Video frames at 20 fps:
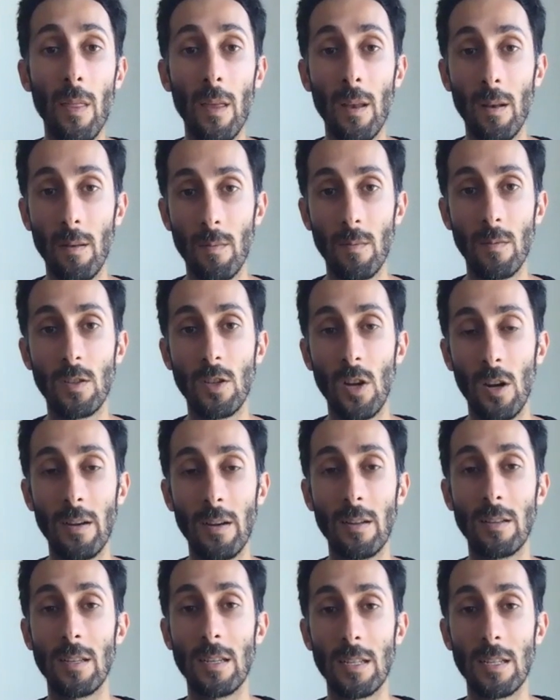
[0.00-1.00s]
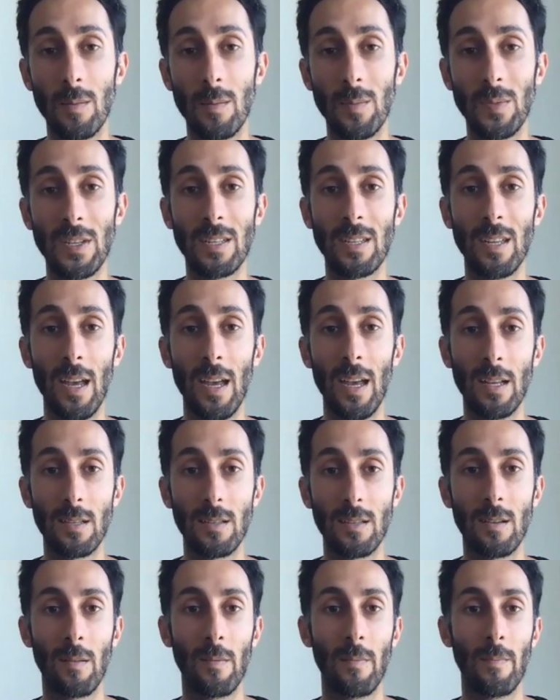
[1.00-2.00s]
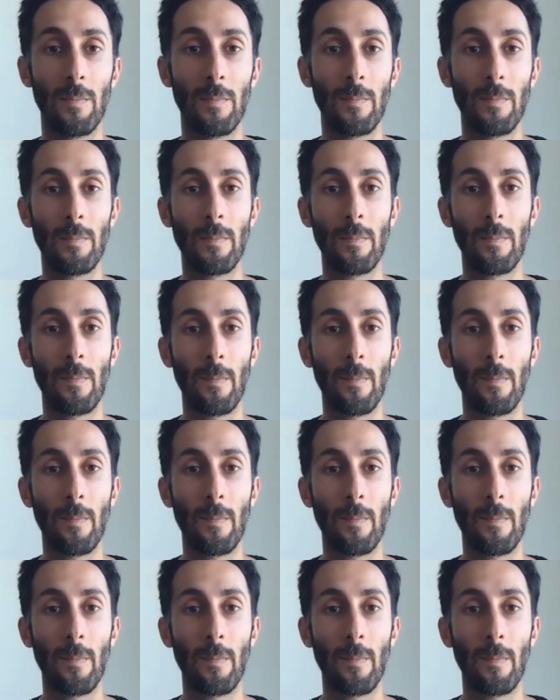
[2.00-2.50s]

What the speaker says: played around with and starting to see some success.